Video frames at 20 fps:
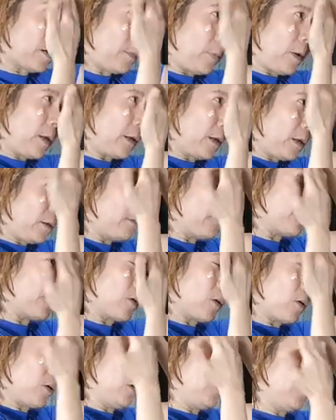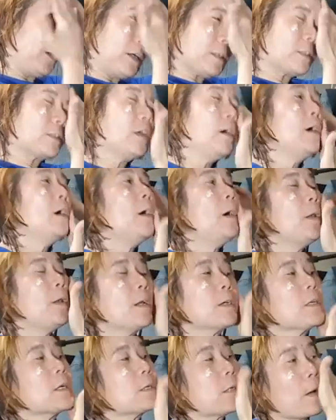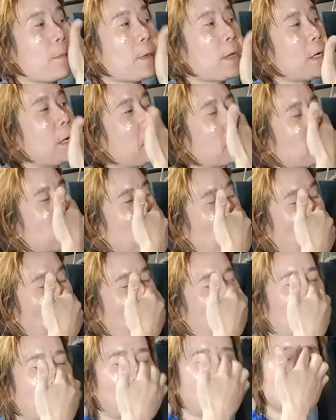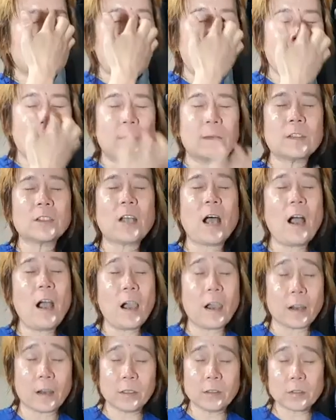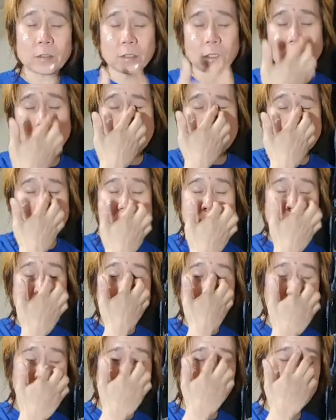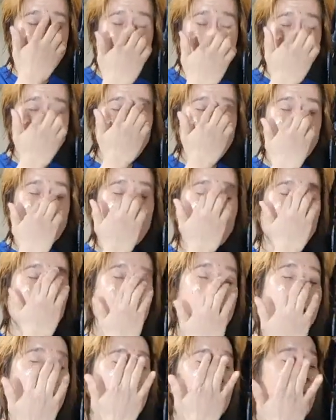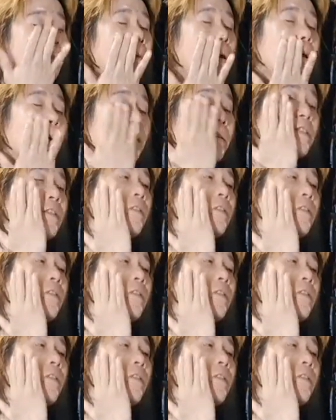harapan and of course, nagsasabi ng katotohanan because I'm never tired to share my story because this is my